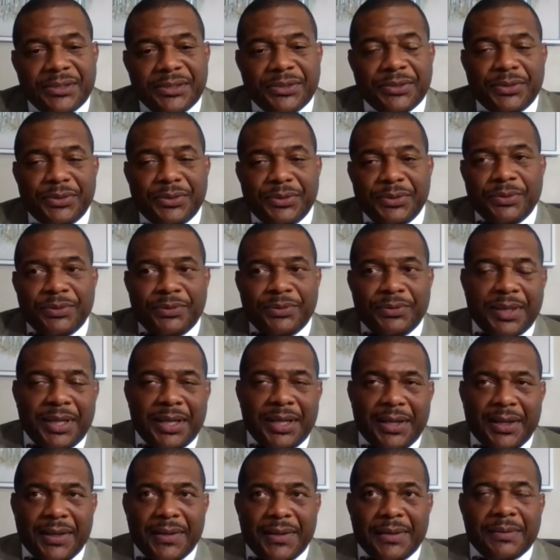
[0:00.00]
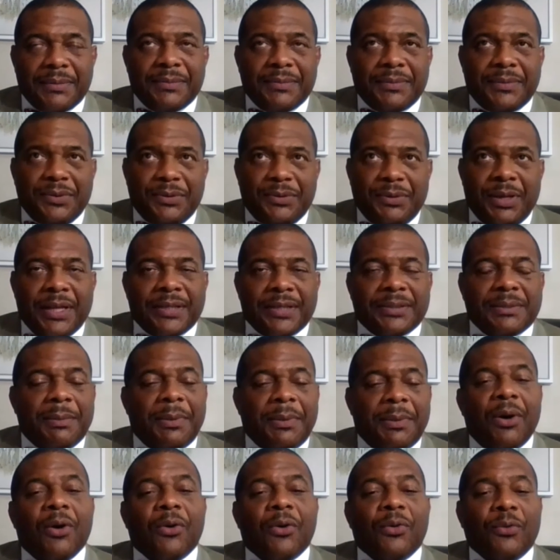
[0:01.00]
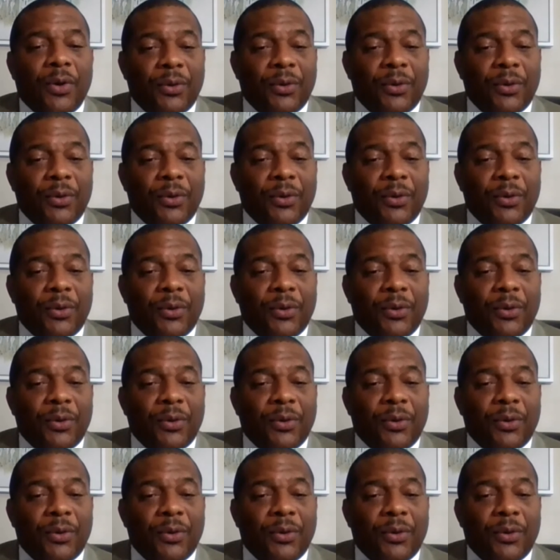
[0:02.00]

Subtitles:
who had the ball